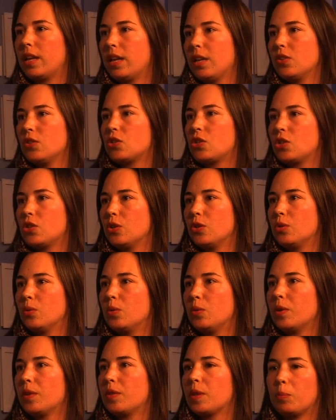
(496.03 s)
into
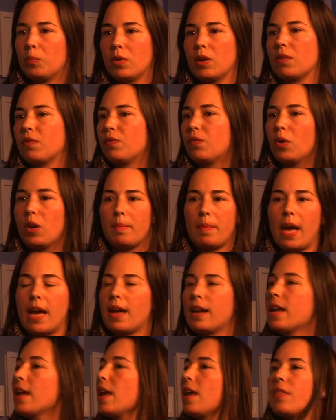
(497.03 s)
the print
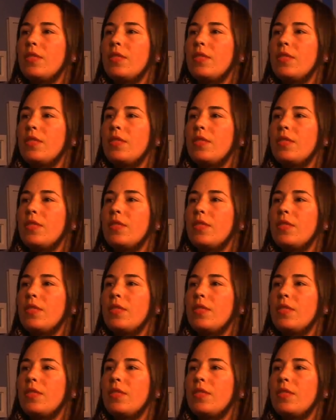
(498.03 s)
format.